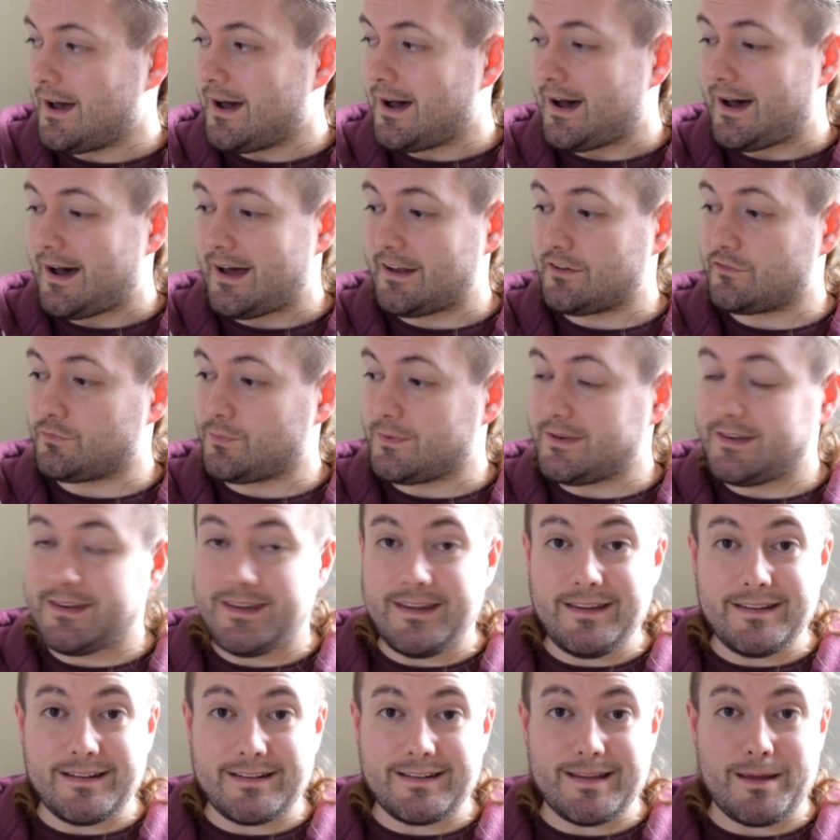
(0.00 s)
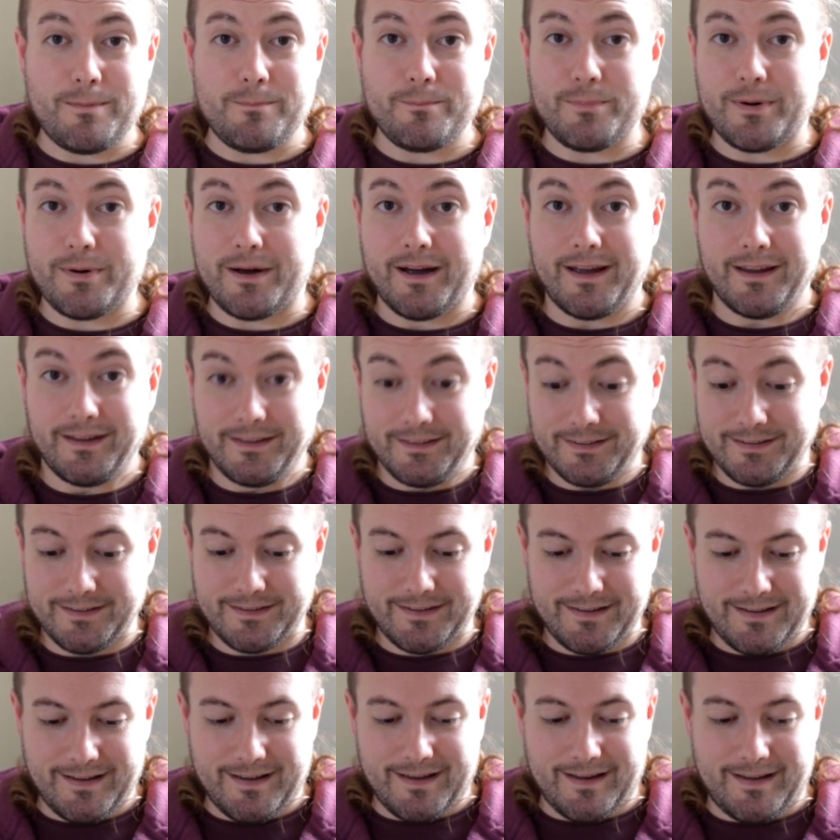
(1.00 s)
And we need a template.
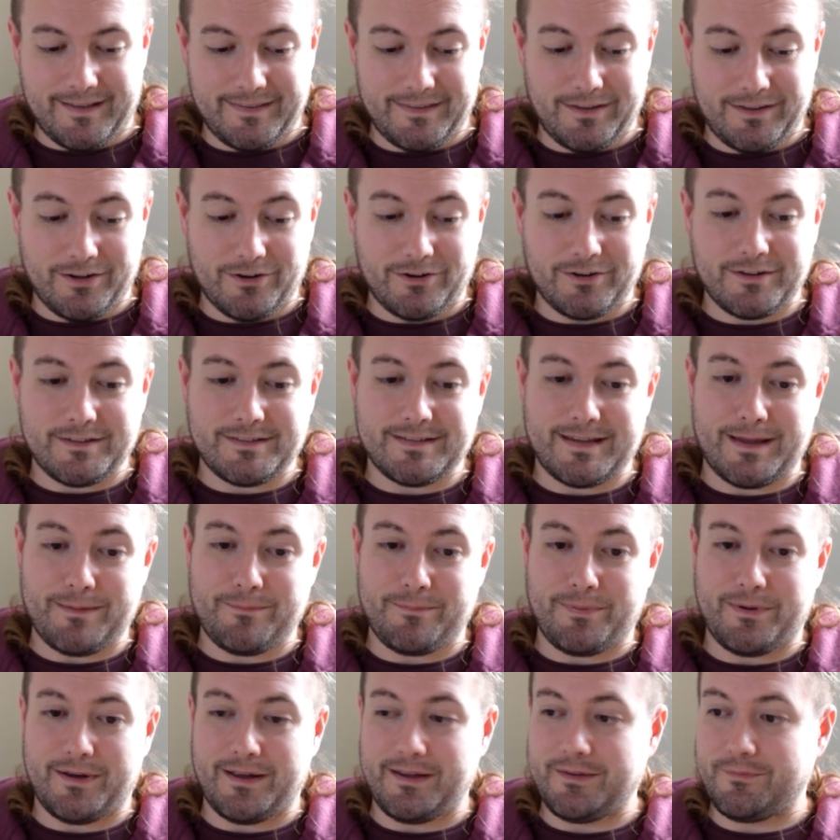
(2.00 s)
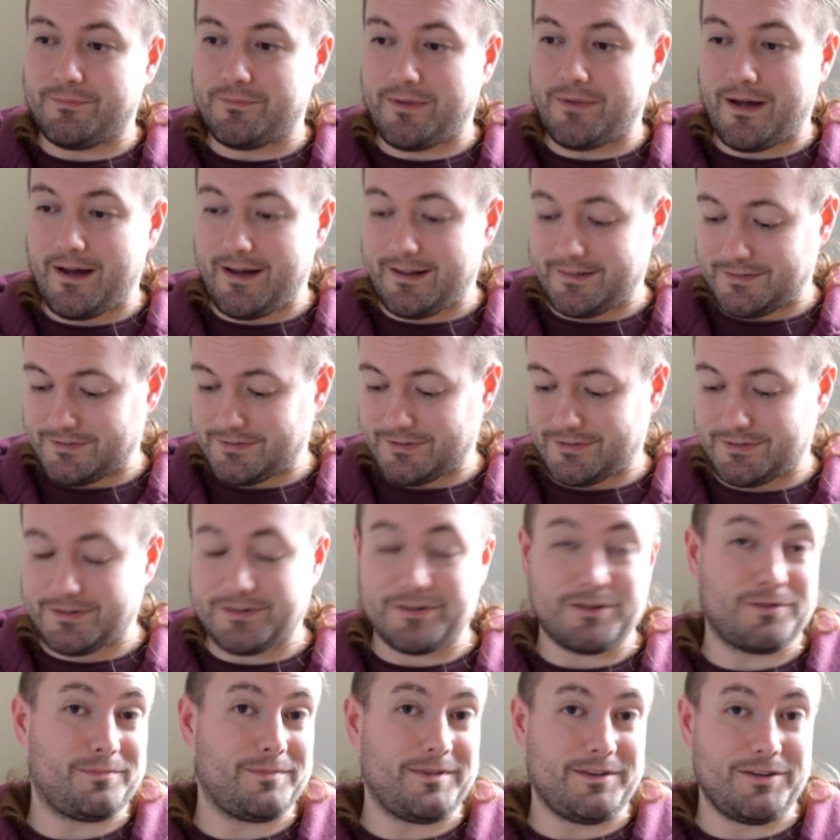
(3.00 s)
And the only template that's going to
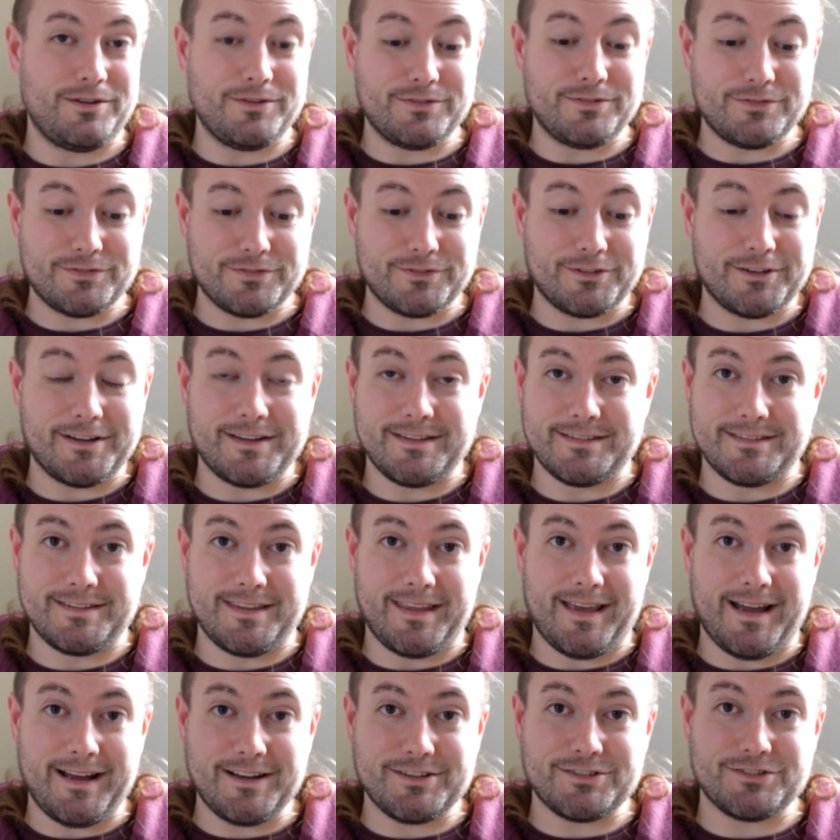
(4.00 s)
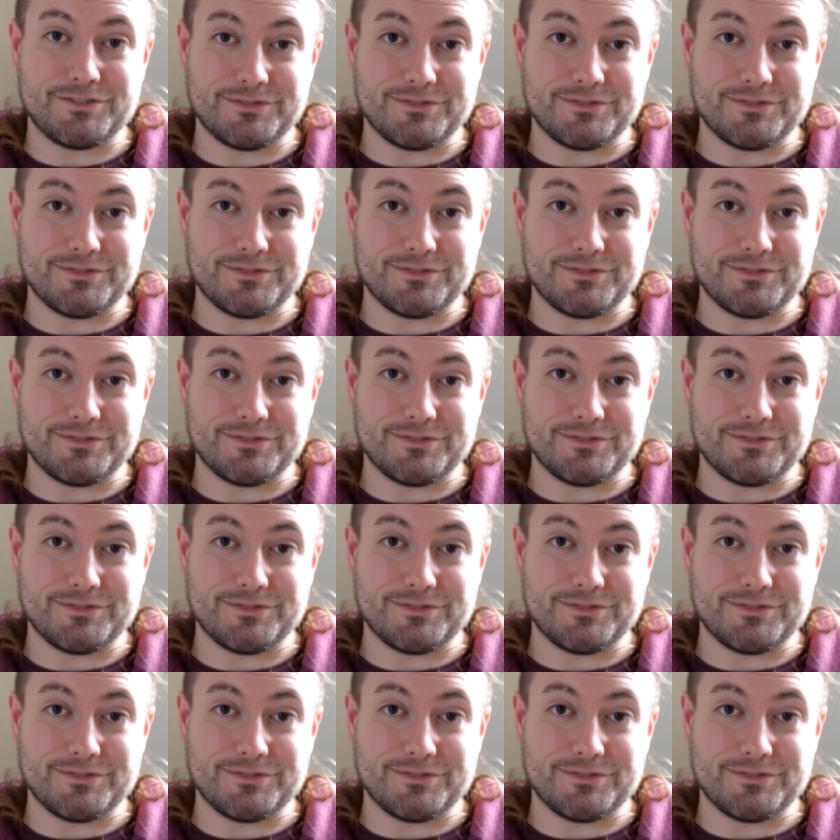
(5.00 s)
come in useful is the actual